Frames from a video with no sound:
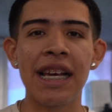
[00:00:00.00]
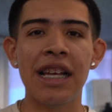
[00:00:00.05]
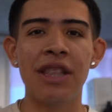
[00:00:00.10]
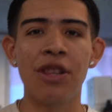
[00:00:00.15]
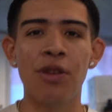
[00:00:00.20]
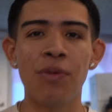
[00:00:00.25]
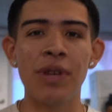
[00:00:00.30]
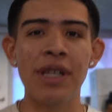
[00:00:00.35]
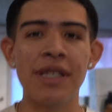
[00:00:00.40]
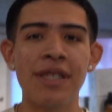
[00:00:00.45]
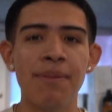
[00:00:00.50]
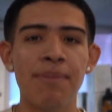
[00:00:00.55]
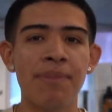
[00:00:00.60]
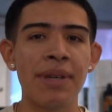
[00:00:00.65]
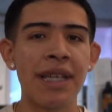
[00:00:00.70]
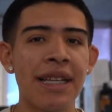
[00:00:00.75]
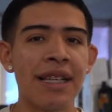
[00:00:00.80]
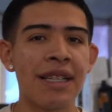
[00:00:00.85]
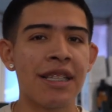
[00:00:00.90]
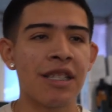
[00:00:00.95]
And the reason
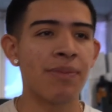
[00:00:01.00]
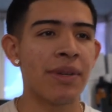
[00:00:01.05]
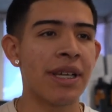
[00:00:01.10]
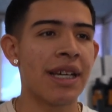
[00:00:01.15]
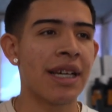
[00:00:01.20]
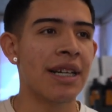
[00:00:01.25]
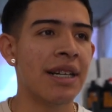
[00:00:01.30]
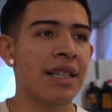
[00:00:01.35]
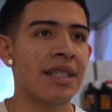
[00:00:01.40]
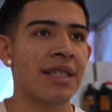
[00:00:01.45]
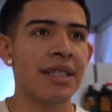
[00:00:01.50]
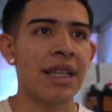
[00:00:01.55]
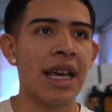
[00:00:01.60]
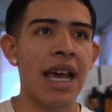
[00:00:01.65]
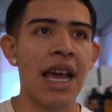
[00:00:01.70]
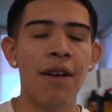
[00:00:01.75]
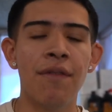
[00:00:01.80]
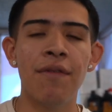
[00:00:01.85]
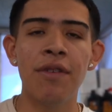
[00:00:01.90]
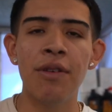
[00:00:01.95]
being is because
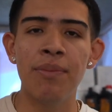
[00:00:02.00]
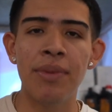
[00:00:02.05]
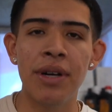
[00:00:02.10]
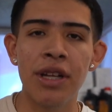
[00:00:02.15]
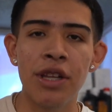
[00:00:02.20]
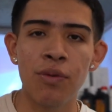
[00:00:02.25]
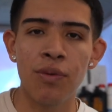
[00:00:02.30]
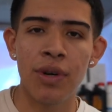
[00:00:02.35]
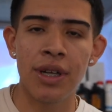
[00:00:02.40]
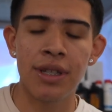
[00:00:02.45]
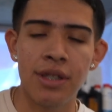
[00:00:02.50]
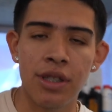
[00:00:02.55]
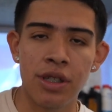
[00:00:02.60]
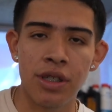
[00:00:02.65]
everybody wants to